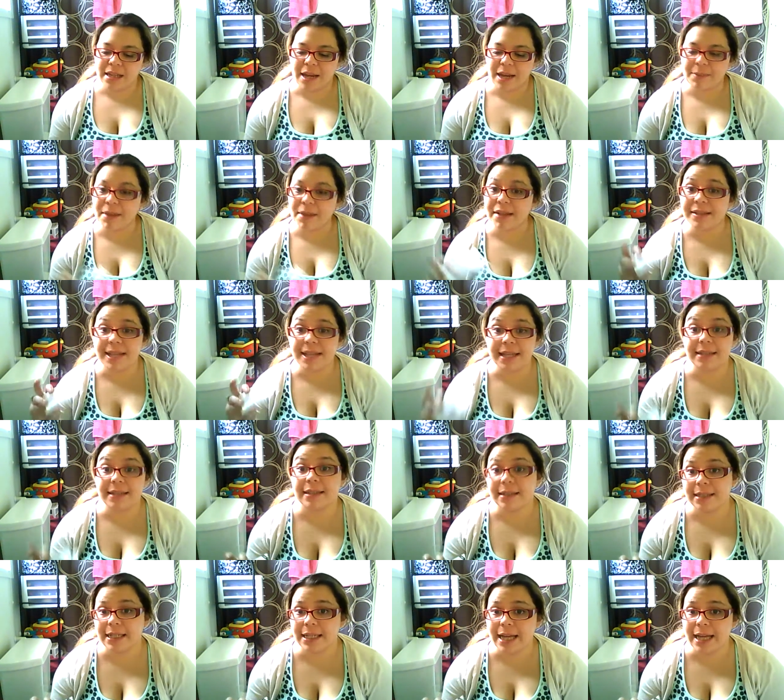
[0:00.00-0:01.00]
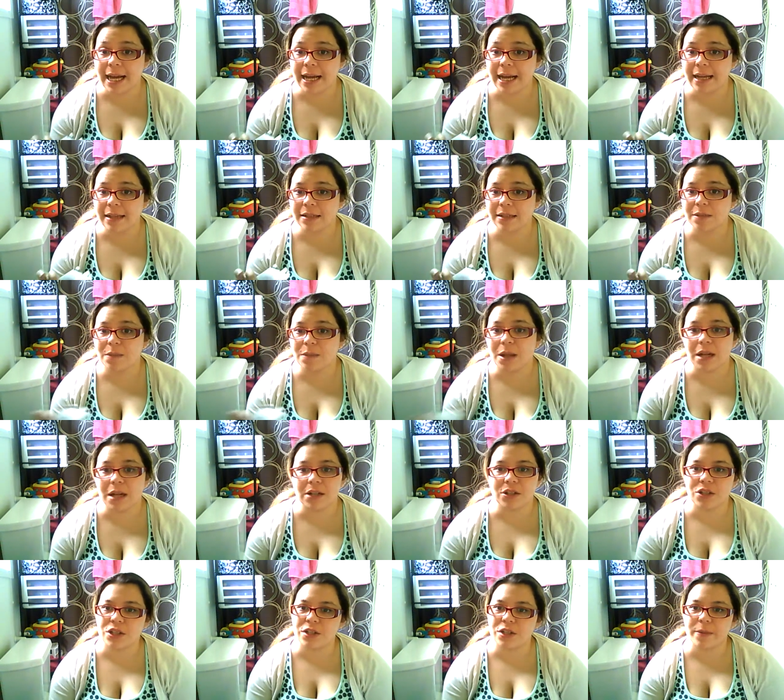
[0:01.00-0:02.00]
not saying Clinique has
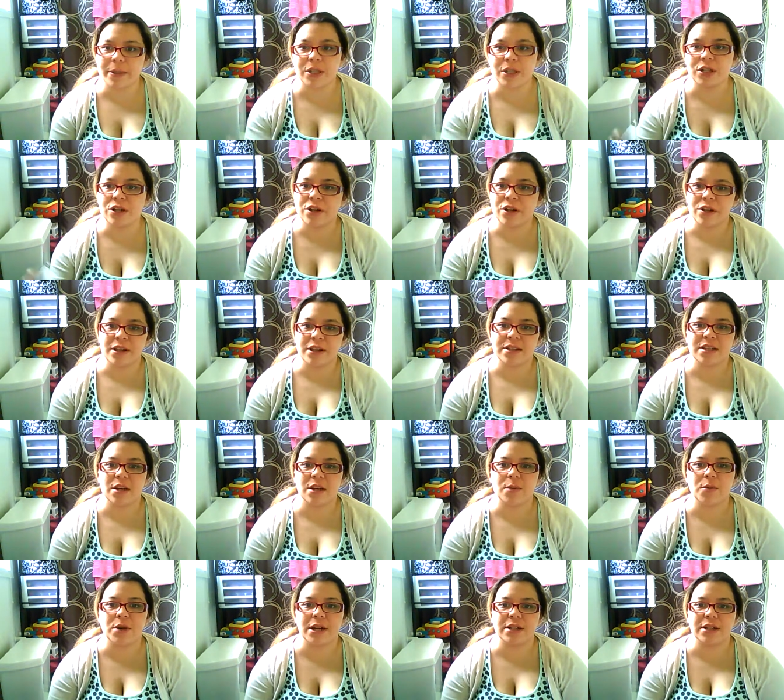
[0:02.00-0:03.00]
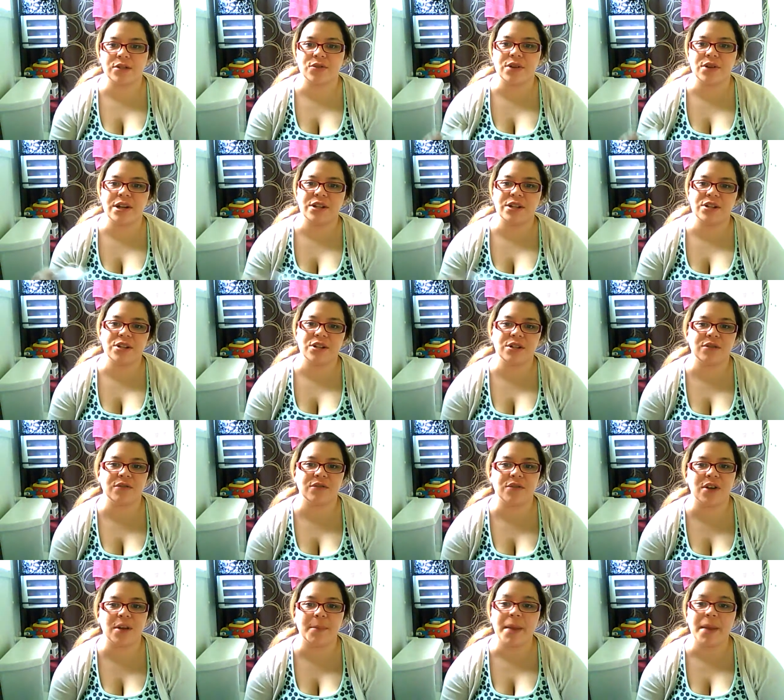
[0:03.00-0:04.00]
blotting sheets, but you know they sell brands ranging
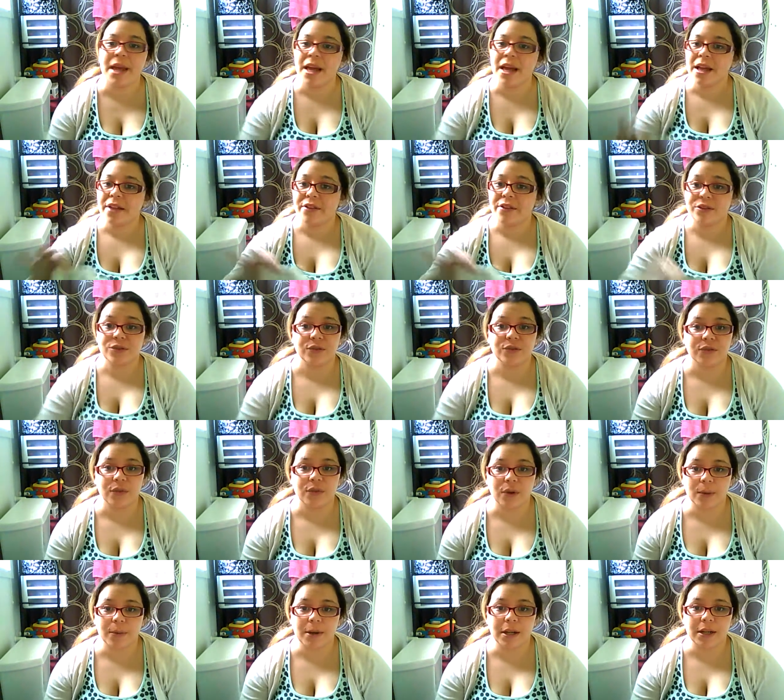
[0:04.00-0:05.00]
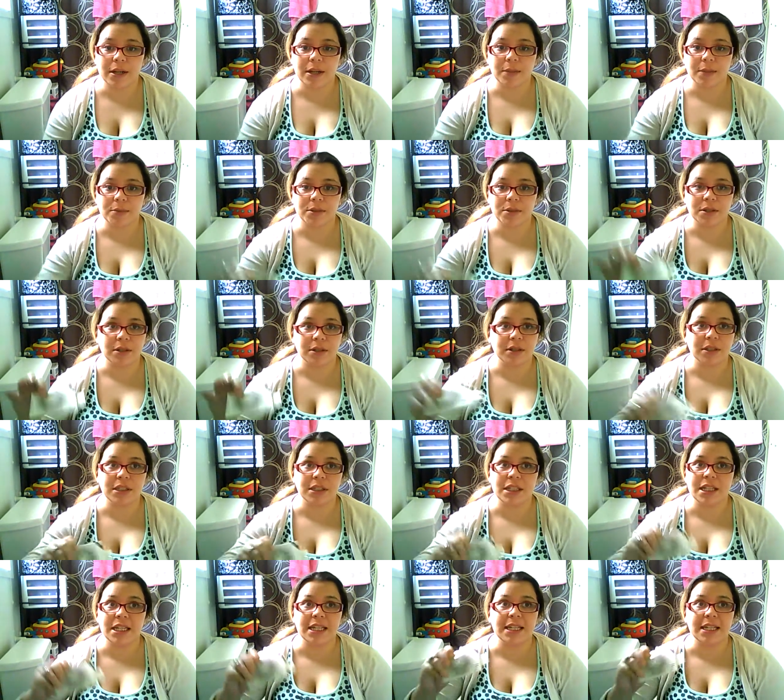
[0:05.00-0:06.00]
from the Sephora brand up to
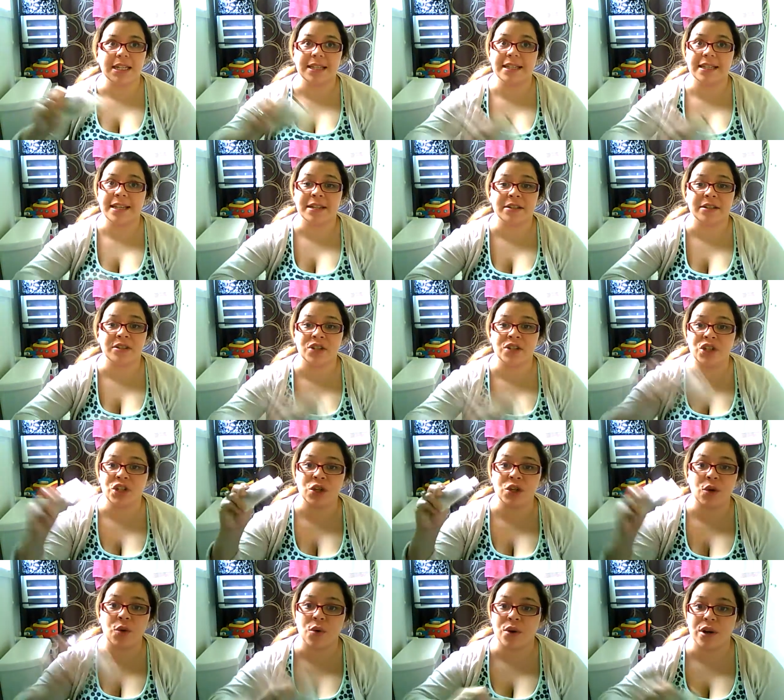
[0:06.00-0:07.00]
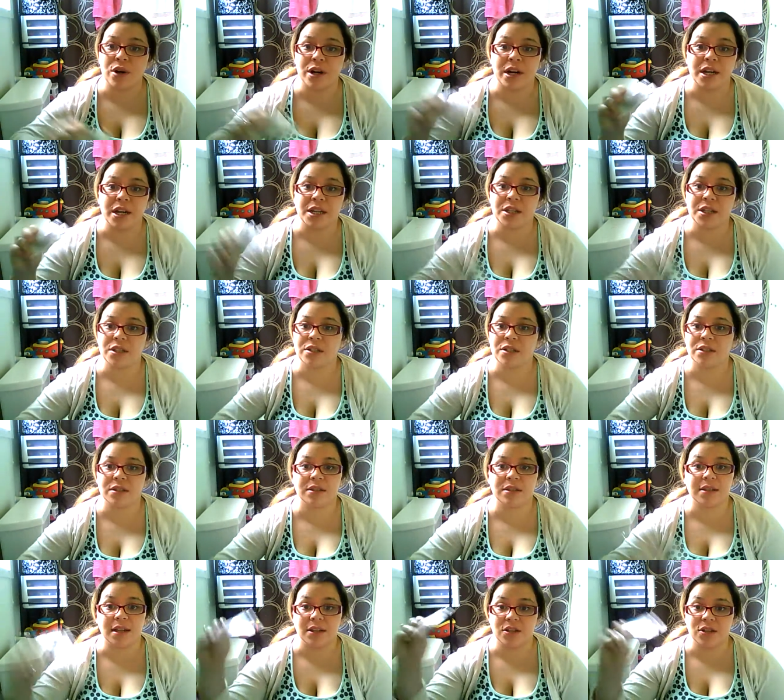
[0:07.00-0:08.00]
Clinique and then Dior and
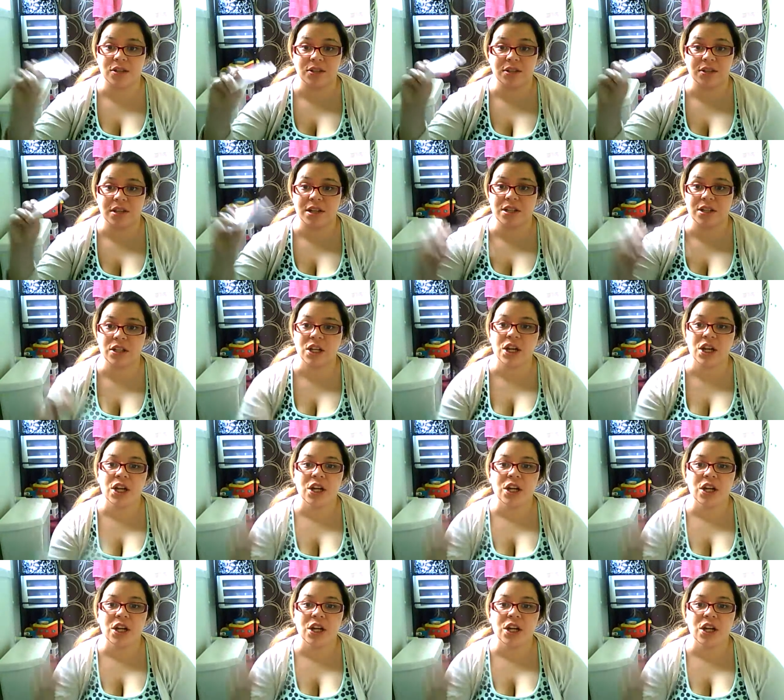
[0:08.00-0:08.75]
such and such.